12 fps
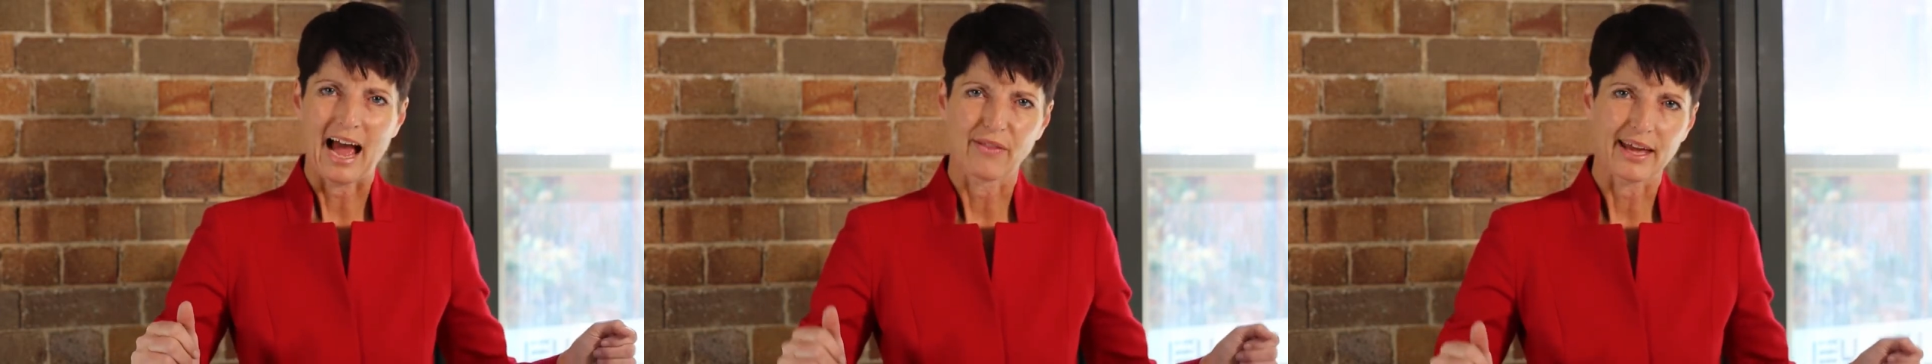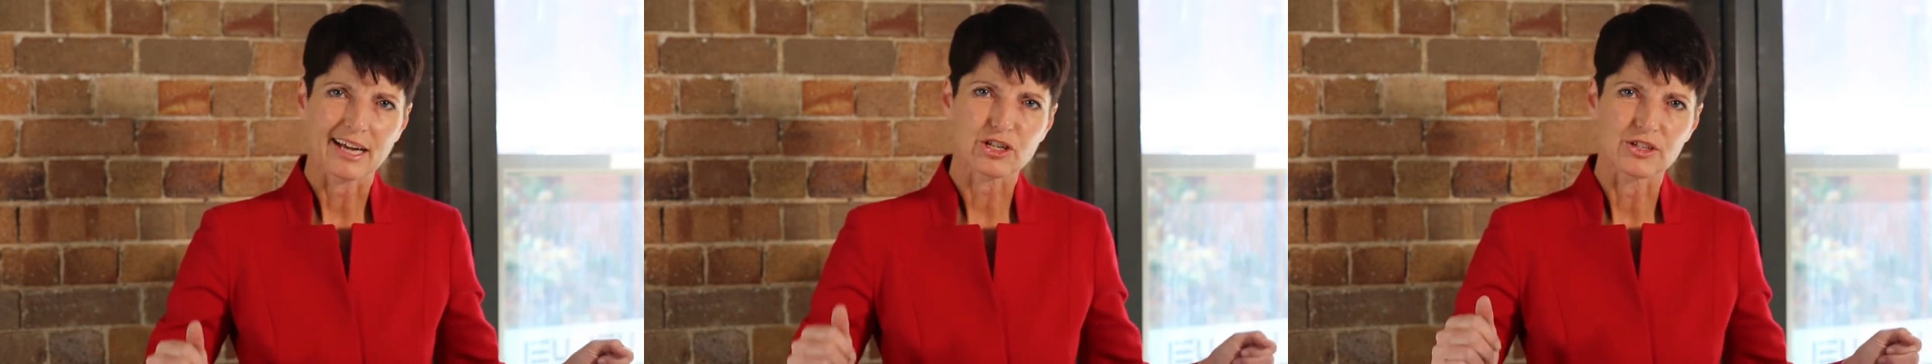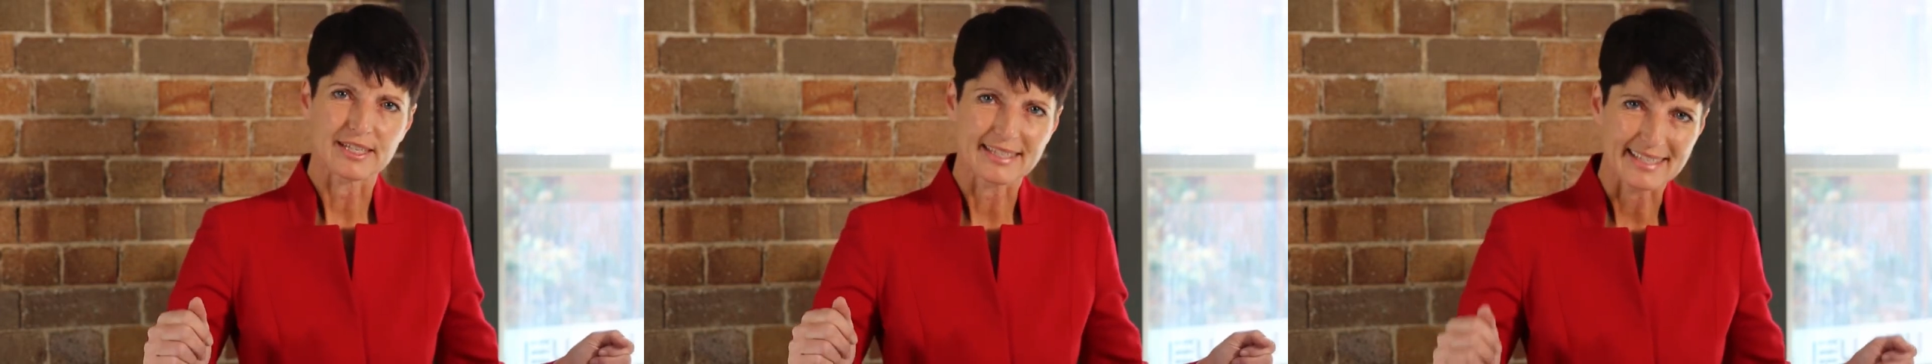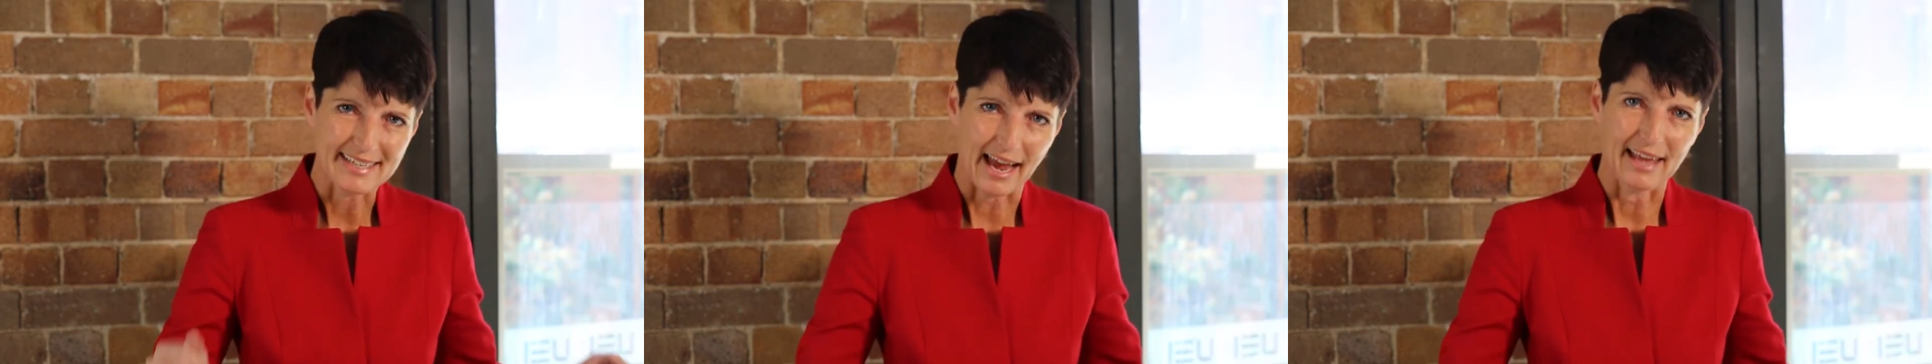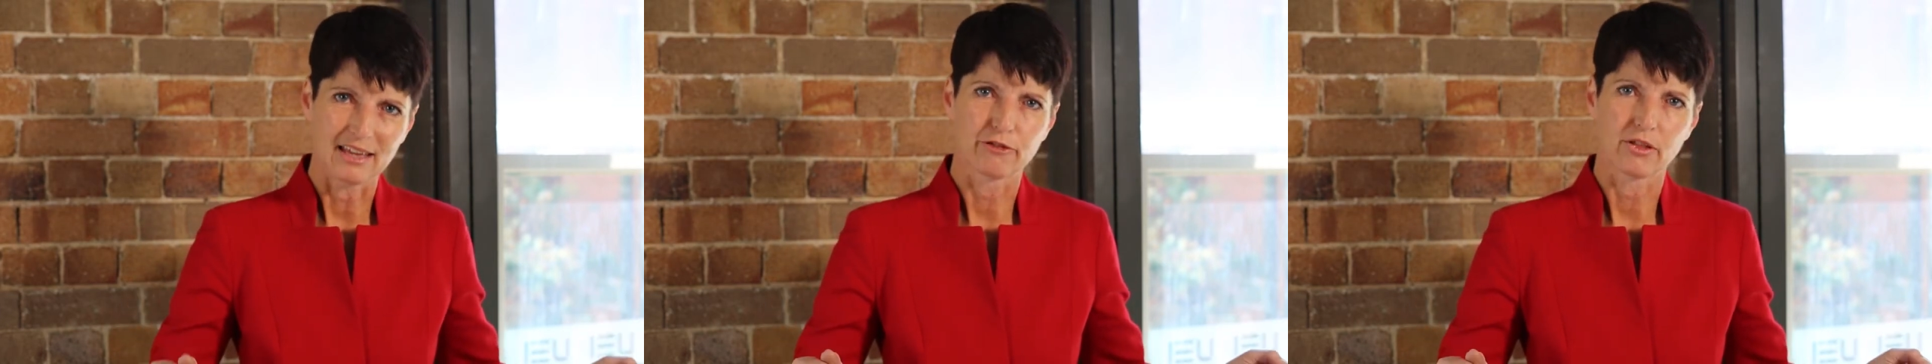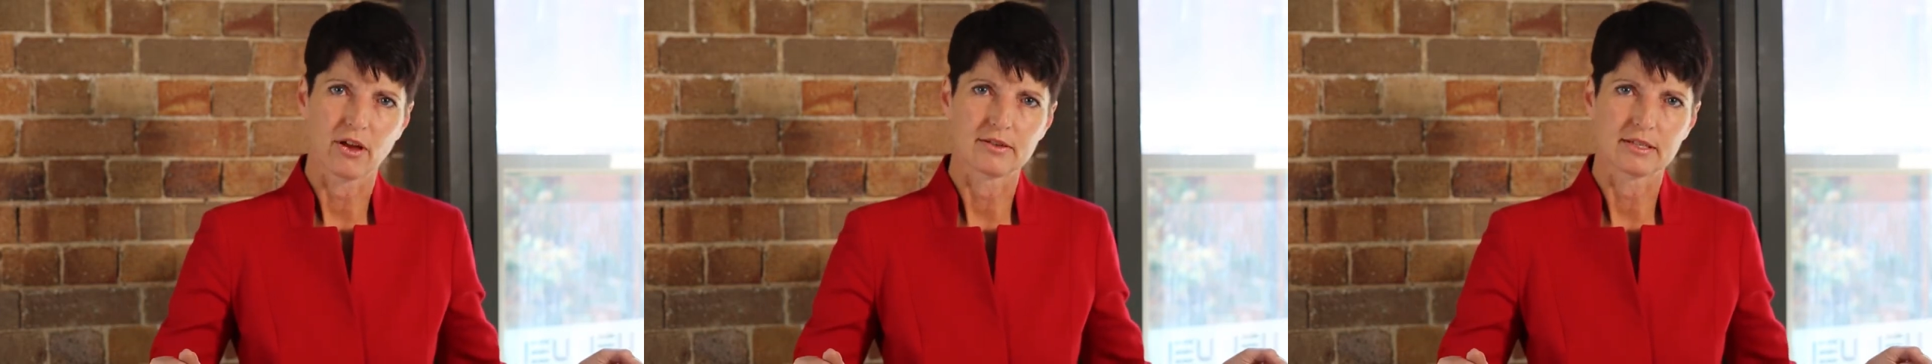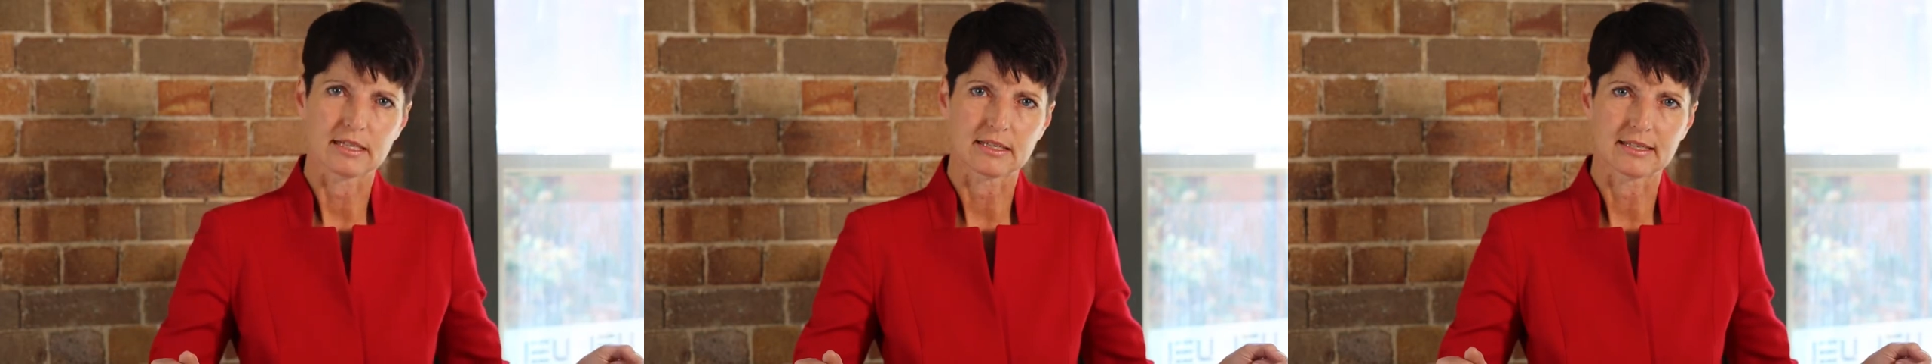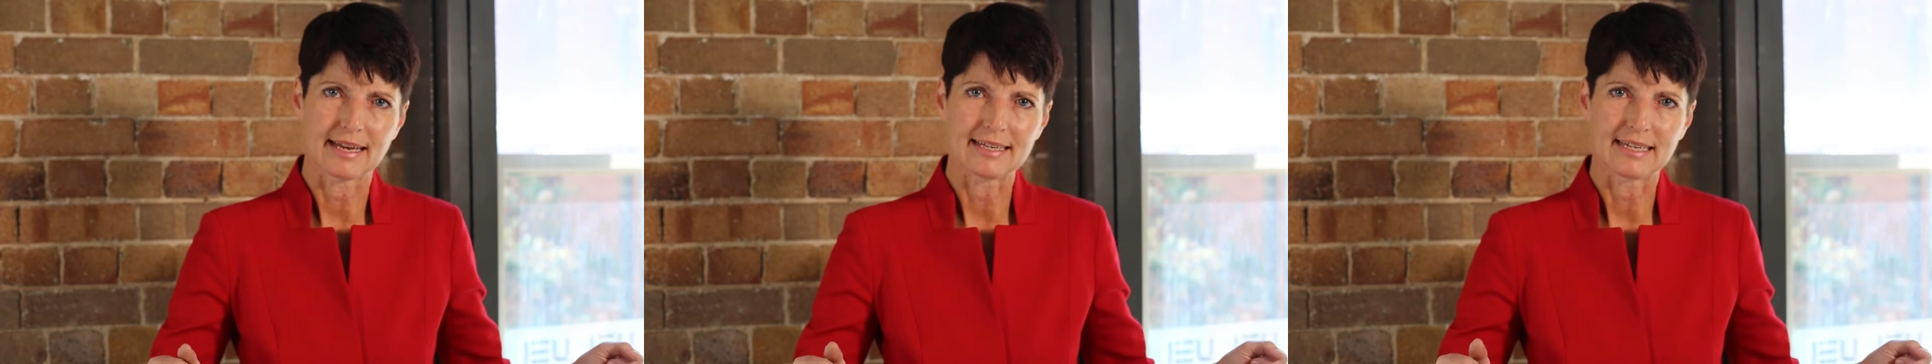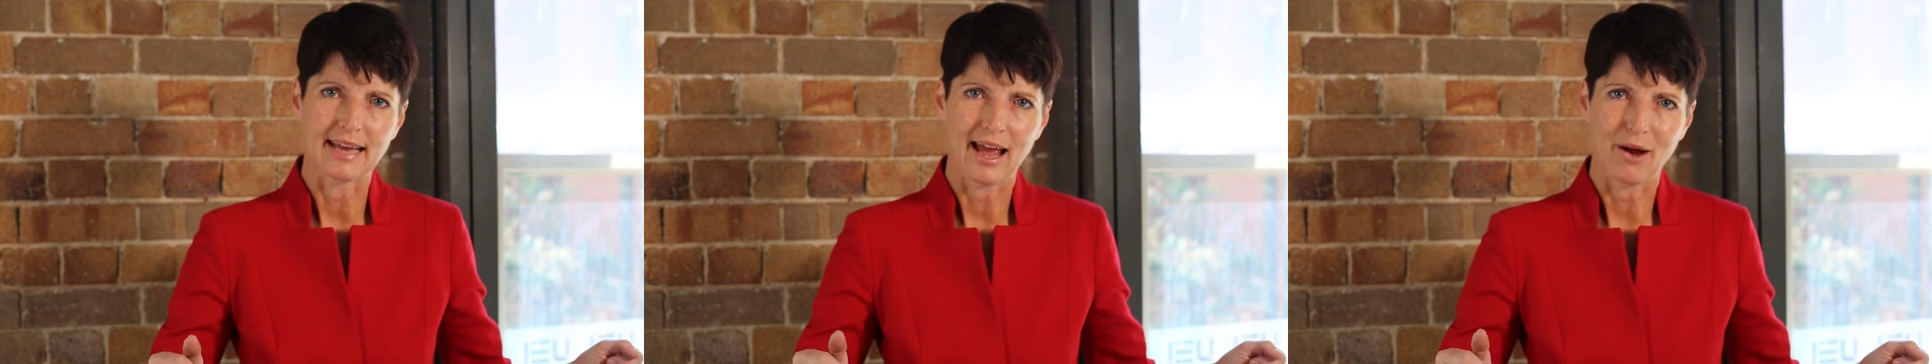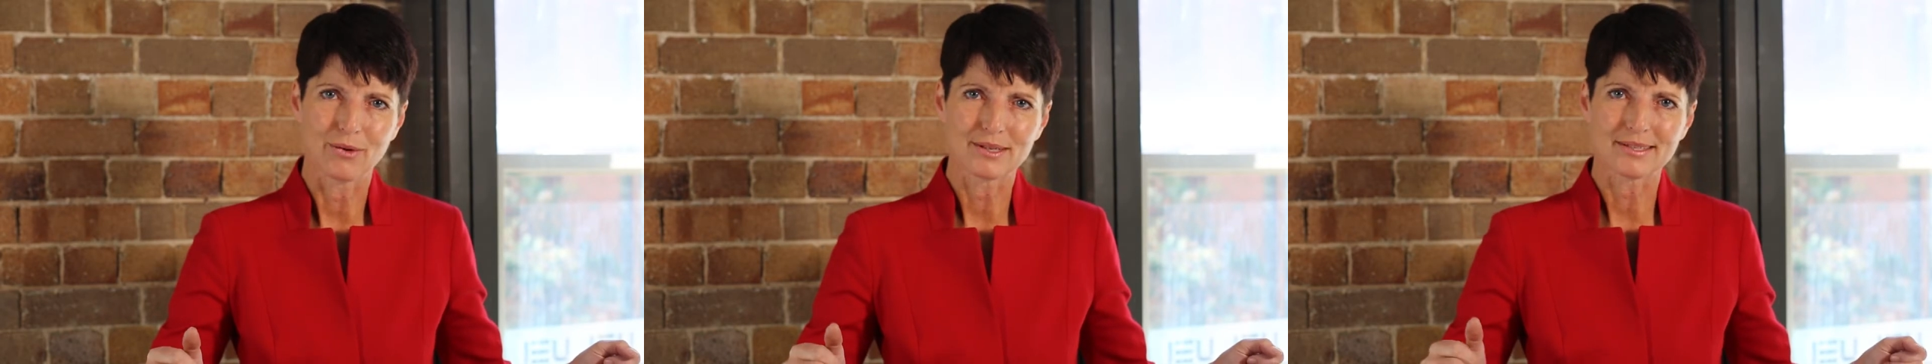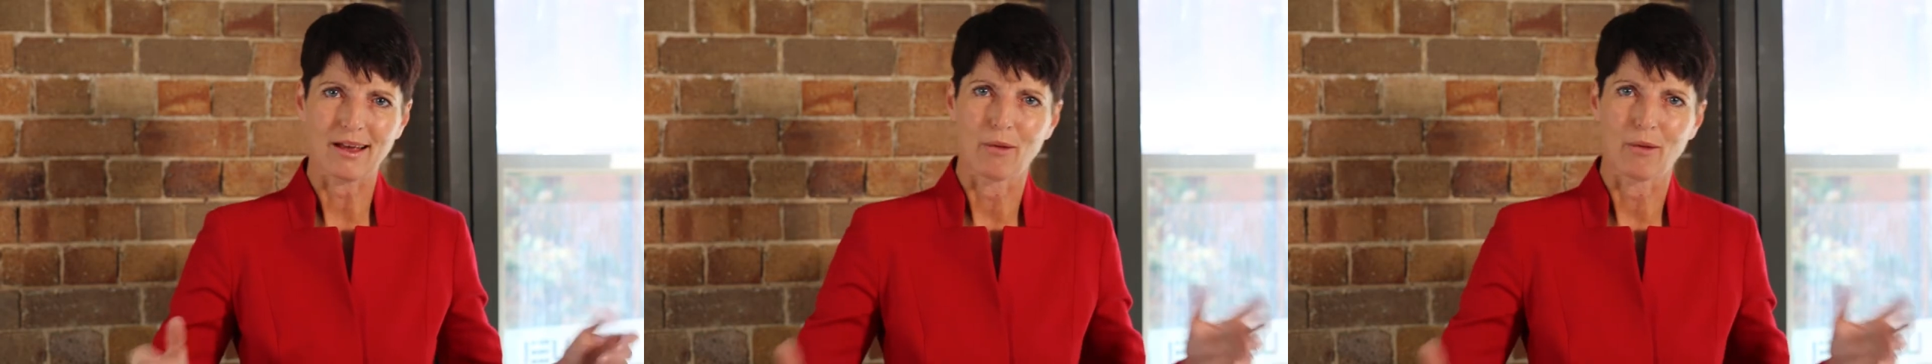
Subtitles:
Are they actually staying for those extended hours?